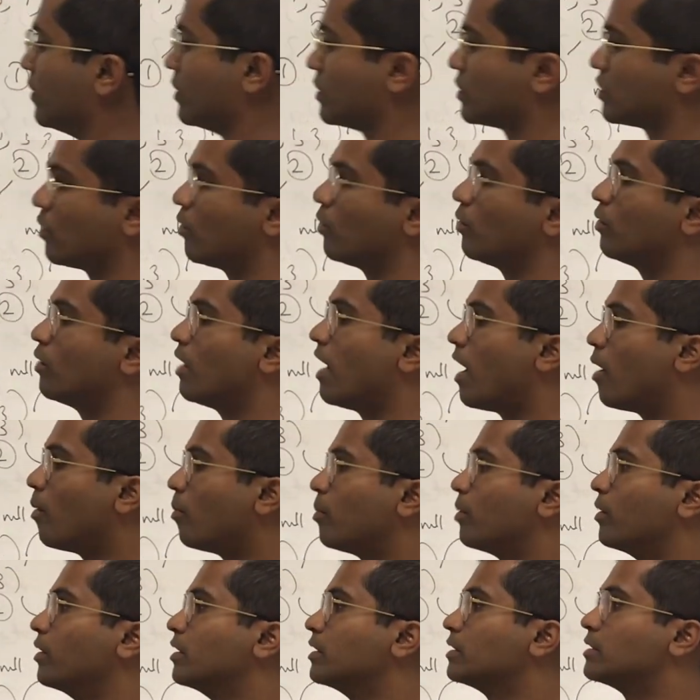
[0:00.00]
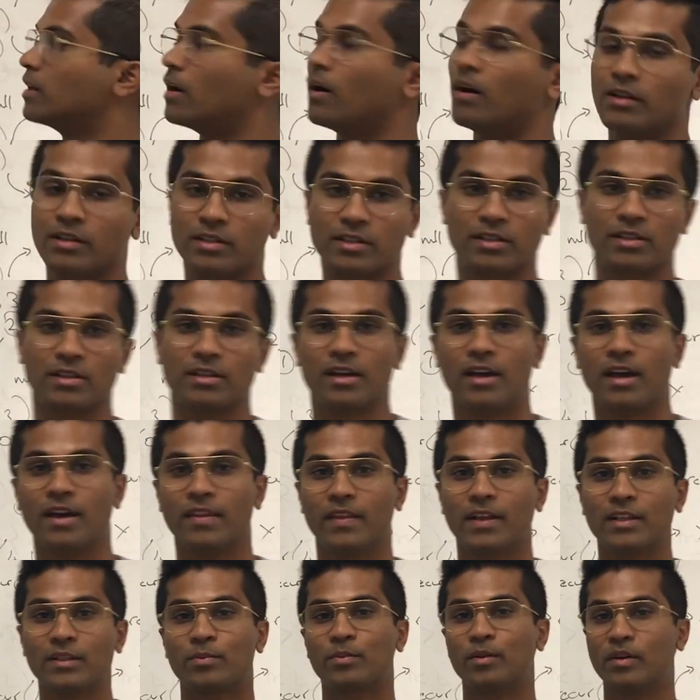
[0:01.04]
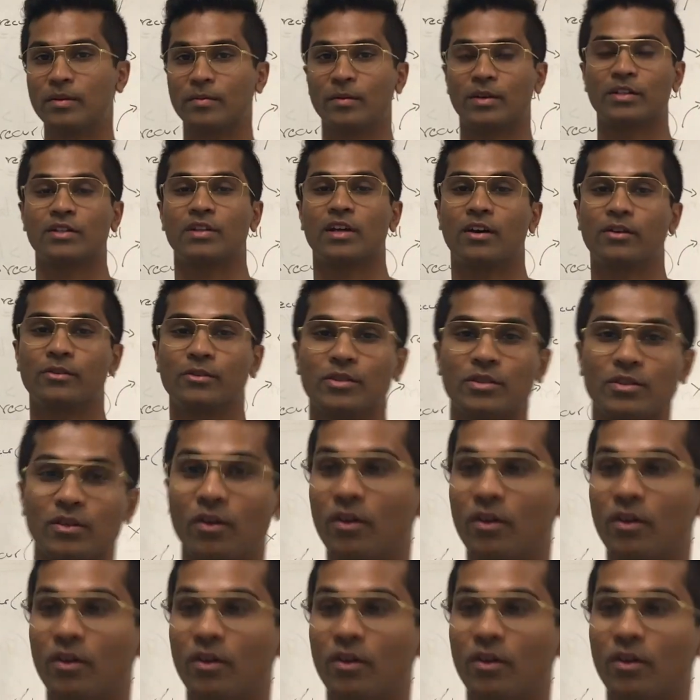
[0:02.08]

this whole output to us. And that's pretty much how you